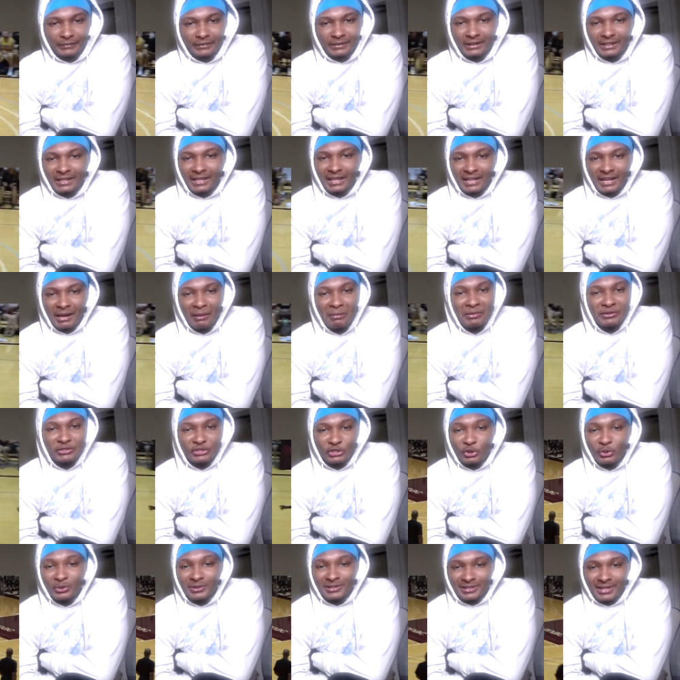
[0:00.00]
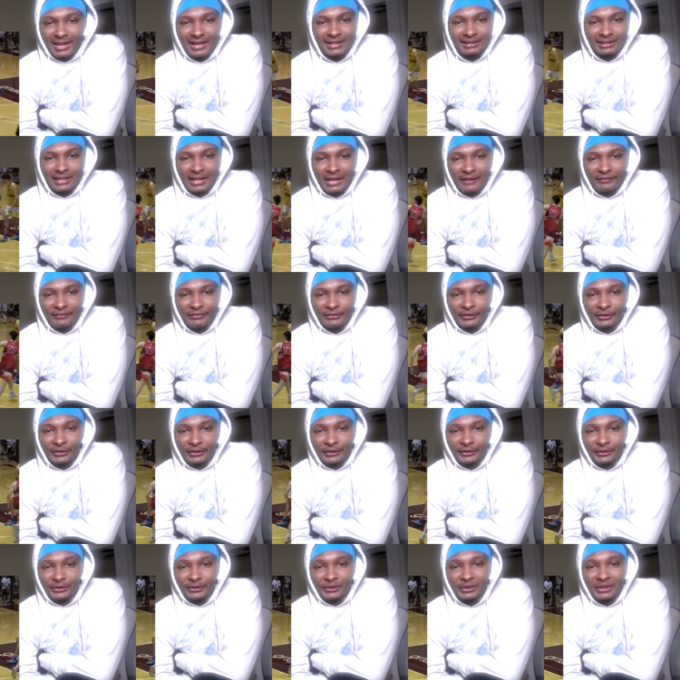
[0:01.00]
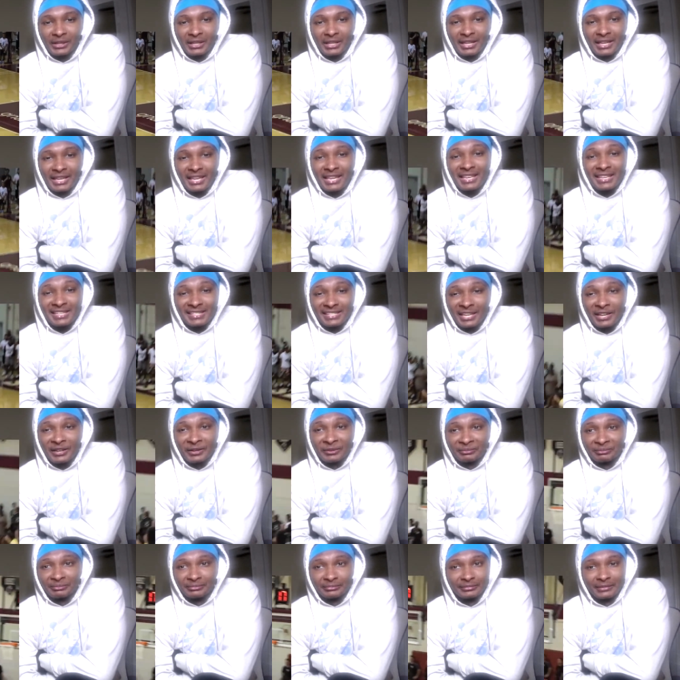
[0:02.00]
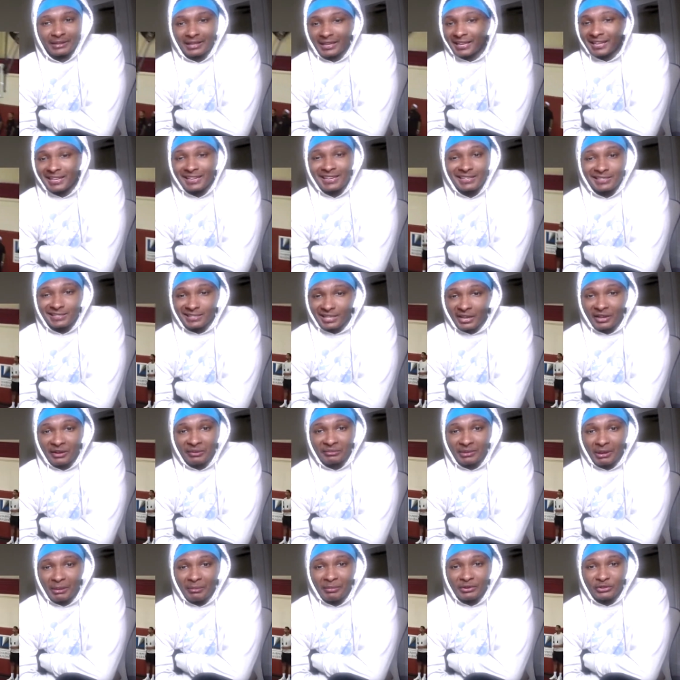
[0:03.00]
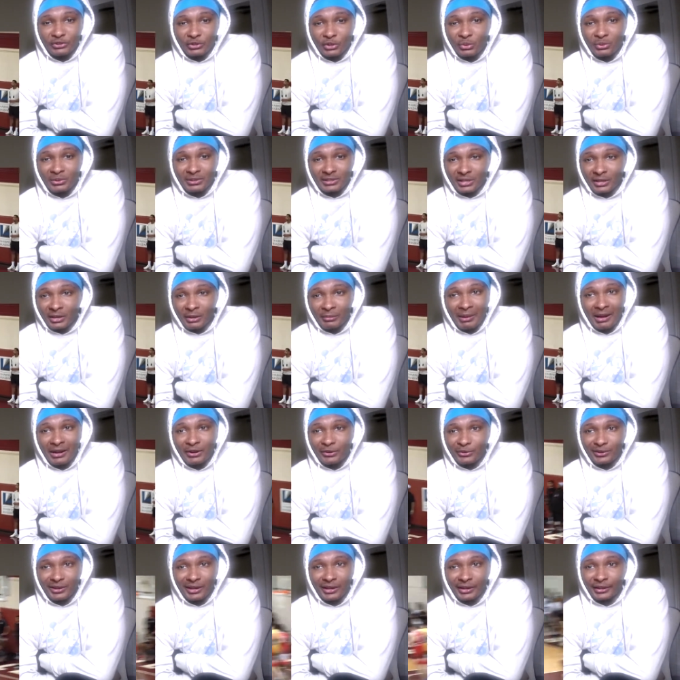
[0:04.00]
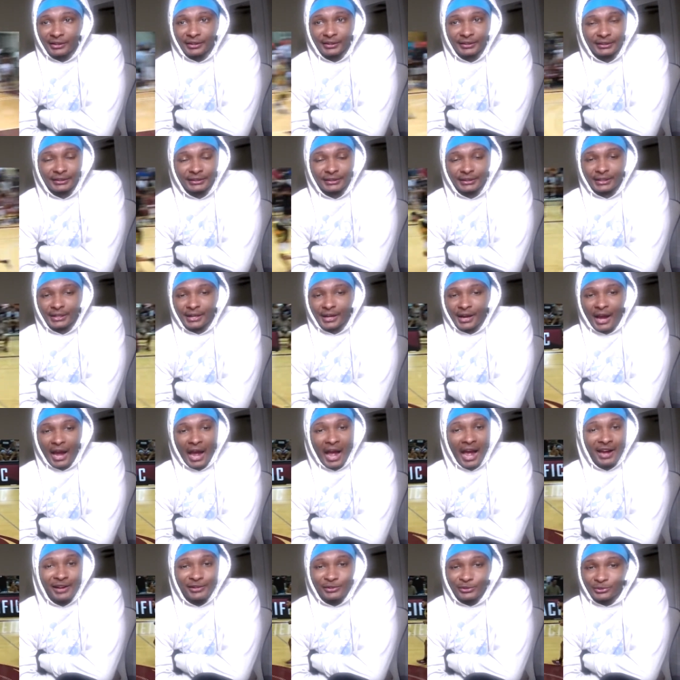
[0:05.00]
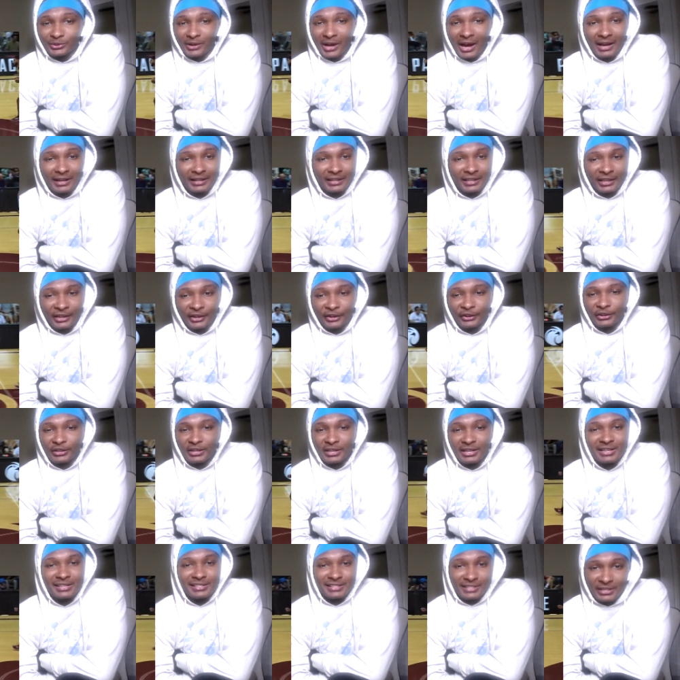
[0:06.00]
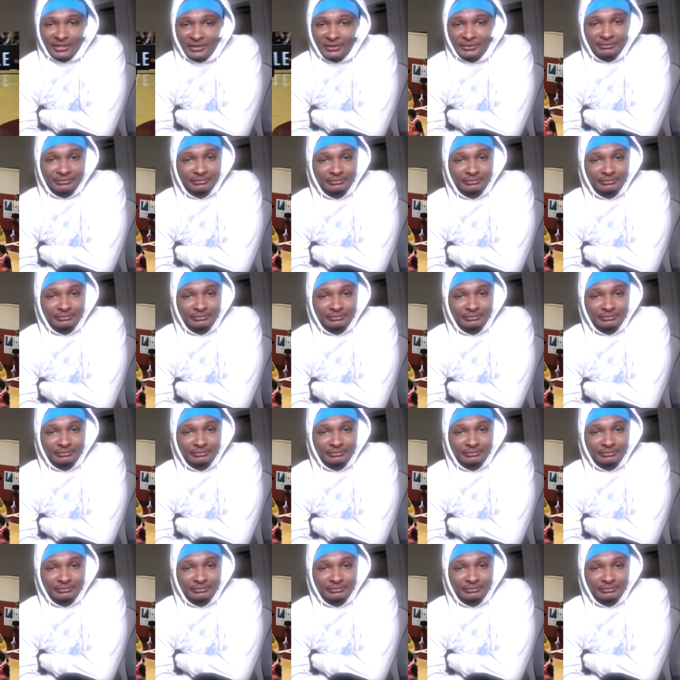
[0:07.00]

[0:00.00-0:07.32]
Yeah, number two is like that for real. He is him. He is him. Number two is him. I don't care. I do not care. He is him.